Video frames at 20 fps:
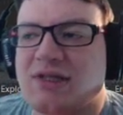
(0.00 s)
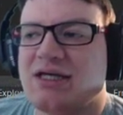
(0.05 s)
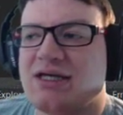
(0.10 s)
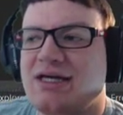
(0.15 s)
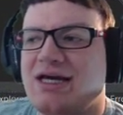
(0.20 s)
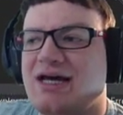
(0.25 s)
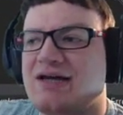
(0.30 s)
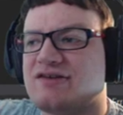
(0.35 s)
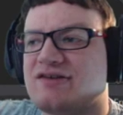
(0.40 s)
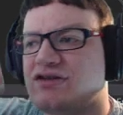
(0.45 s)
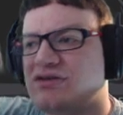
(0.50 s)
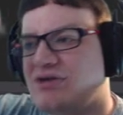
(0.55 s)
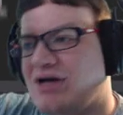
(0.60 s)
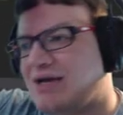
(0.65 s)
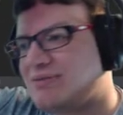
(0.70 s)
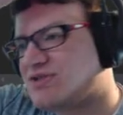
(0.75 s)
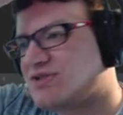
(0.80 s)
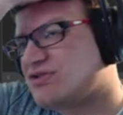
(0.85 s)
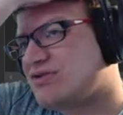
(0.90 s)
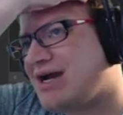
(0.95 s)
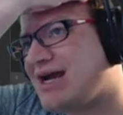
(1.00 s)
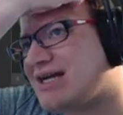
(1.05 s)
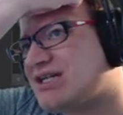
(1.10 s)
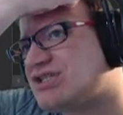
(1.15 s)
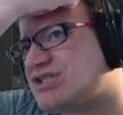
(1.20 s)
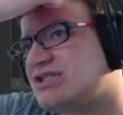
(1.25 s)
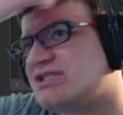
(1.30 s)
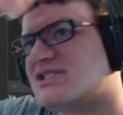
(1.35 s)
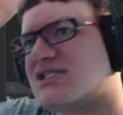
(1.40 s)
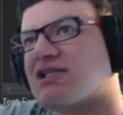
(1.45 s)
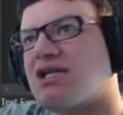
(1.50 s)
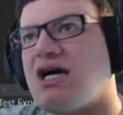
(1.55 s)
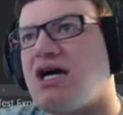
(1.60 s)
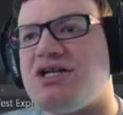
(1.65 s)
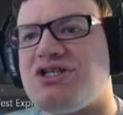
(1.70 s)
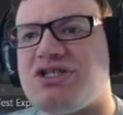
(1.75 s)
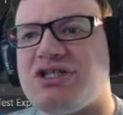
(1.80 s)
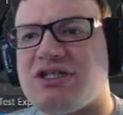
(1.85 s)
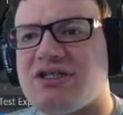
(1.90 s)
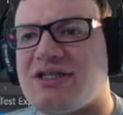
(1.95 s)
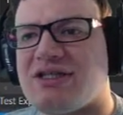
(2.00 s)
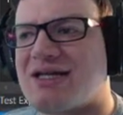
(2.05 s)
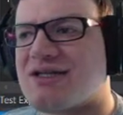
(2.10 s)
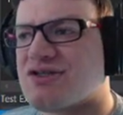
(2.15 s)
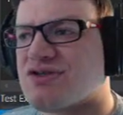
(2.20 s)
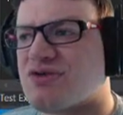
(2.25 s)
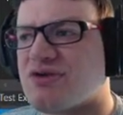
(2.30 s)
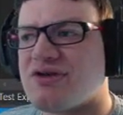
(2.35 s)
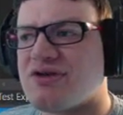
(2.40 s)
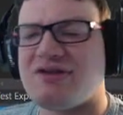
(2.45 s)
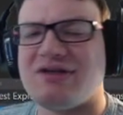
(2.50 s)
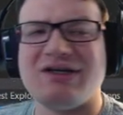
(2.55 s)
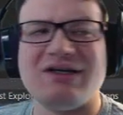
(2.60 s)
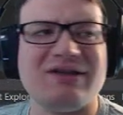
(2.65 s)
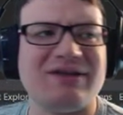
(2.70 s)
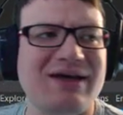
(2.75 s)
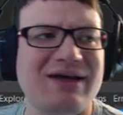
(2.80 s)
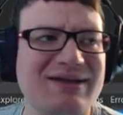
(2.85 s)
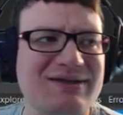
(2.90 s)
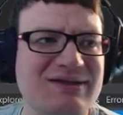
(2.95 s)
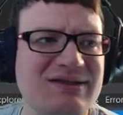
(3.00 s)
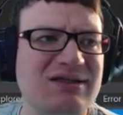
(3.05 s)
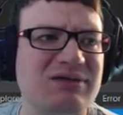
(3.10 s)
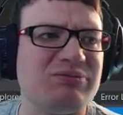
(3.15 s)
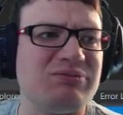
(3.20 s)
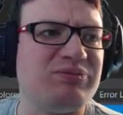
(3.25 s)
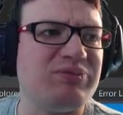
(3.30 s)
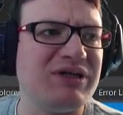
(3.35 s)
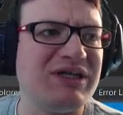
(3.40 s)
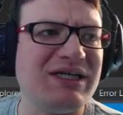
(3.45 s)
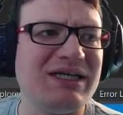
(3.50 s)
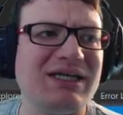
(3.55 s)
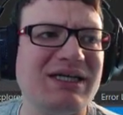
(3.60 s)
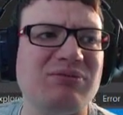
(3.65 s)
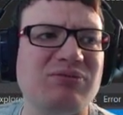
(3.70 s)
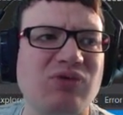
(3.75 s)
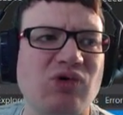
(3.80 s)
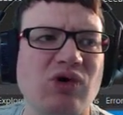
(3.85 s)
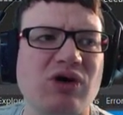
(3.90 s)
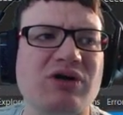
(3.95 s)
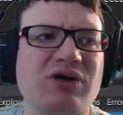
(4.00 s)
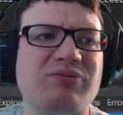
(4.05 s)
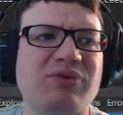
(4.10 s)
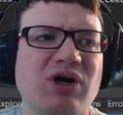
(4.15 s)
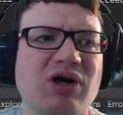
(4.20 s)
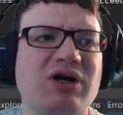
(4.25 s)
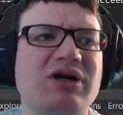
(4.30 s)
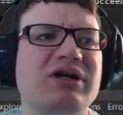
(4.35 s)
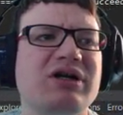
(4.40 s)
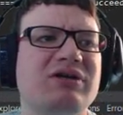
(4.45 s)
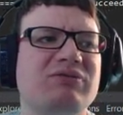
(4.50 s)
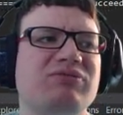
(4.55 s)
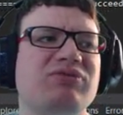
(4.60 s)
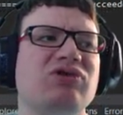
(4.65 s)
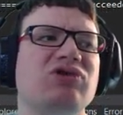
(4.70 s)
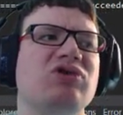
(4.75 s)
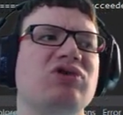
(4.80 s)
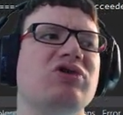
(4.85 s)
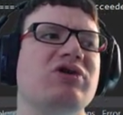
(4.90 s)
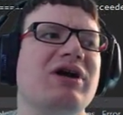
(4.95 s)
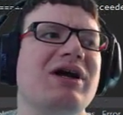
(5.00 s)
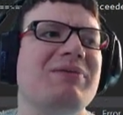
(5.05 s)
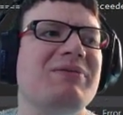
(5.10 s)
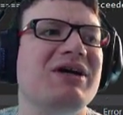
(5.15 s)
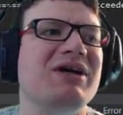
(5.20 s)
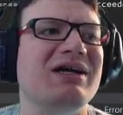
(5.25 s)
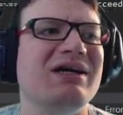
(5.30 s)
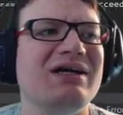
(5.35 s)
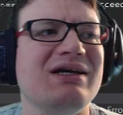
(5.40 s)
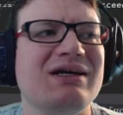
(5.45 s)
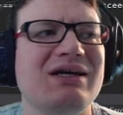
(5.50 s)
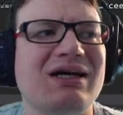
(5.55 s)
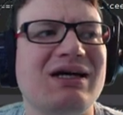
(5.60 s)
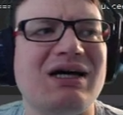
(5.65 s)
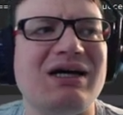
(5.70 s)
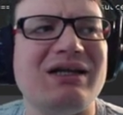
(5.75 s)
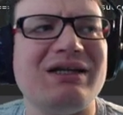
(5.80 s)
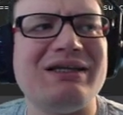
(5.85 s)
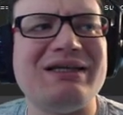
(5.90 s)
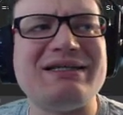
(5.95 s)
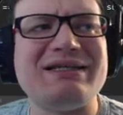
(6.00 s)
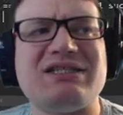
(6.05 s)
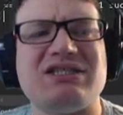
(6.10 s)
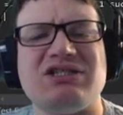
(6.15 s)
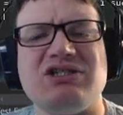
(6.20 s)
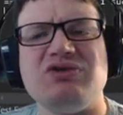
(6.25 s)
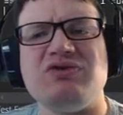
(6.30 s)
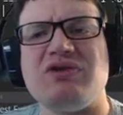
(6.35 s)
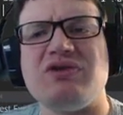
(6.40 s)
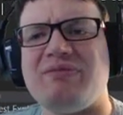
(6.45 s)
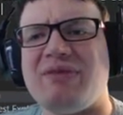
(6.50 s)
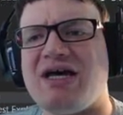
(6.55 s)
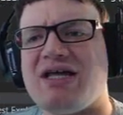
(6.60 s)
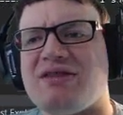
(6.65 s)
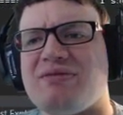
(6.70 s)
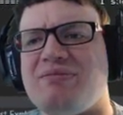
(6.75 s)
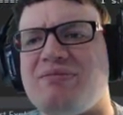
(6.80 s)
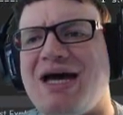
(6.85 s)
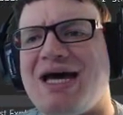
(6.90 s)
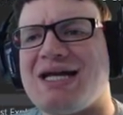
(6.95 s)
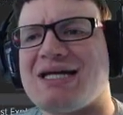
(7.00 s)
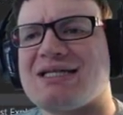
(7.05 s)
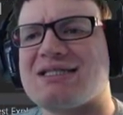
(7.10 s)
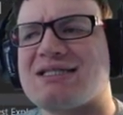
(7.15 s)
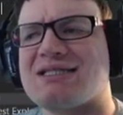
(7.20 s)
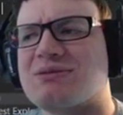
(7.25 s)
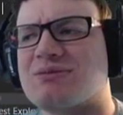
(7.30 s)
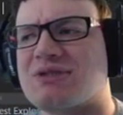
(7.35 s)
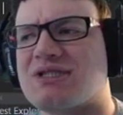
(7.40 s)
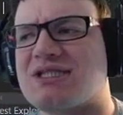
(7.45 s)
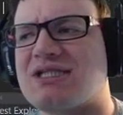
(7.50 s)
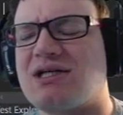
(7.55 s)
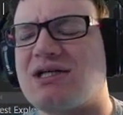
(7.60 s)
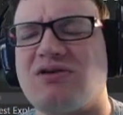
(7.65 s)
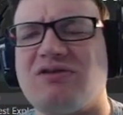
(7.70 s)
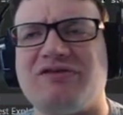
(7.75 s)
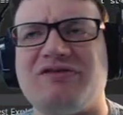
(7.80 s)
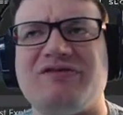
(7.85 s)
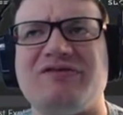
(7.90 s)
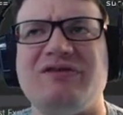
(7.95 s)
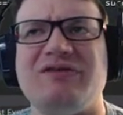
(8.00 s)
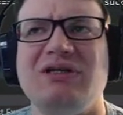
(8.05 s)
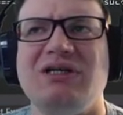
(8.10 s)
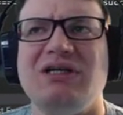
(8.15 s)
Yeah, so abstractions, logic, that sort of thing, that's the big important part in programming, less so the mathematics themselves.